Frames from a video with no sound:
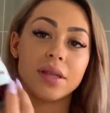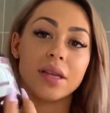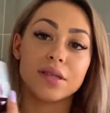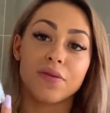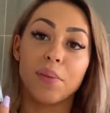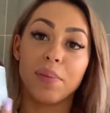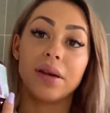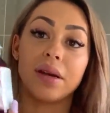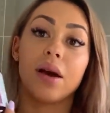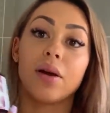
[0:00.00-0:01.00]
these for a
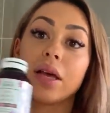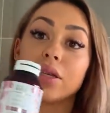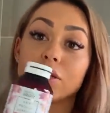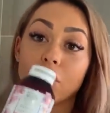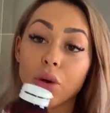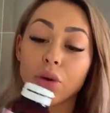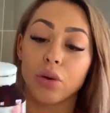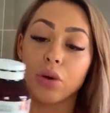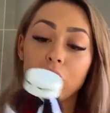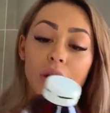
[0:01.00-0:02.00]
bit now. They're so
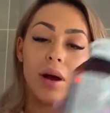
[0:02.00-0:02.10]
good.